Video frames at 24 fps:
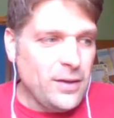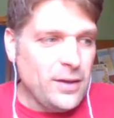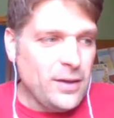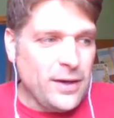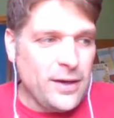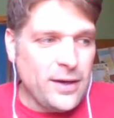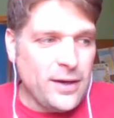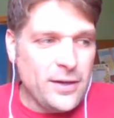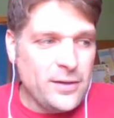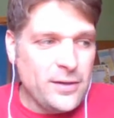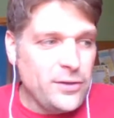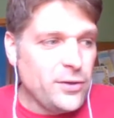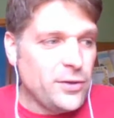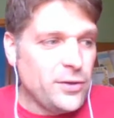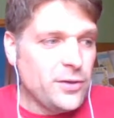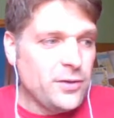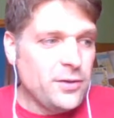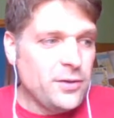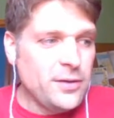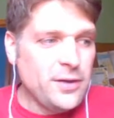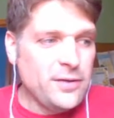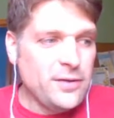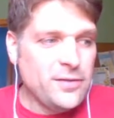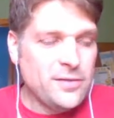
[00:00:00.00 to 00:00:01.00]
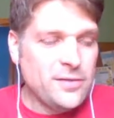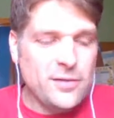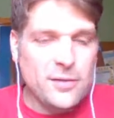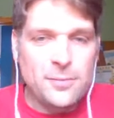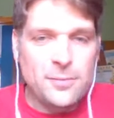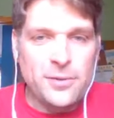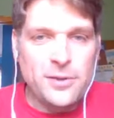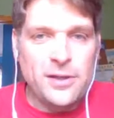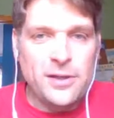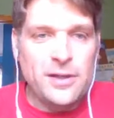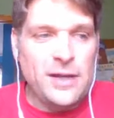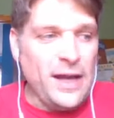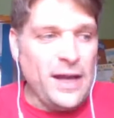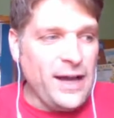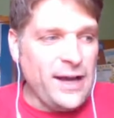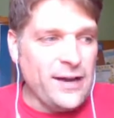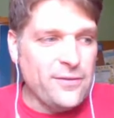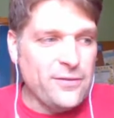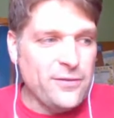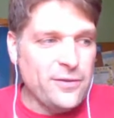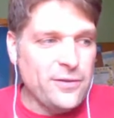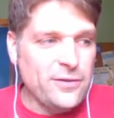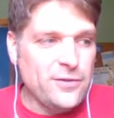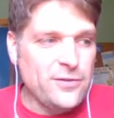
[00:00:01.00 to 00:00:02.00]
It's simply an
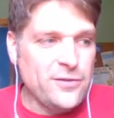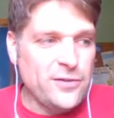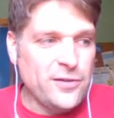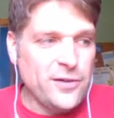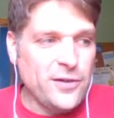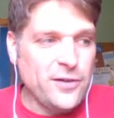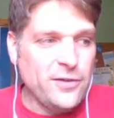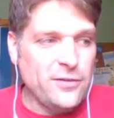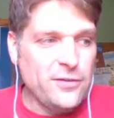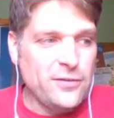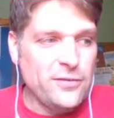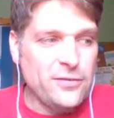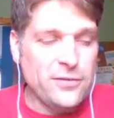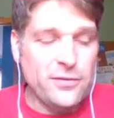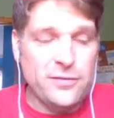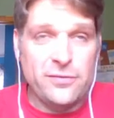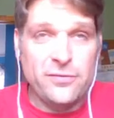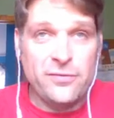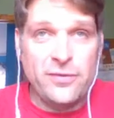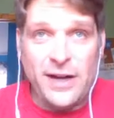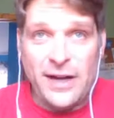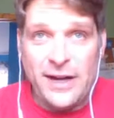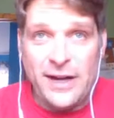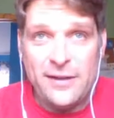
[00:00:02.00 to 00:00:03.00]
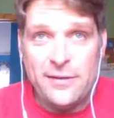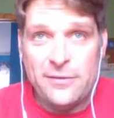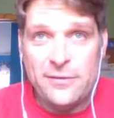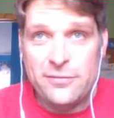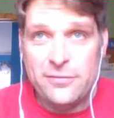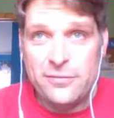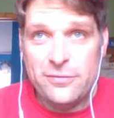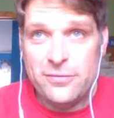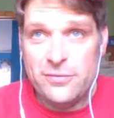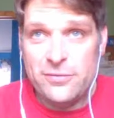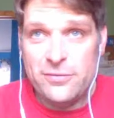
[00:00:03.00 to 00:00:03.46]
average of 5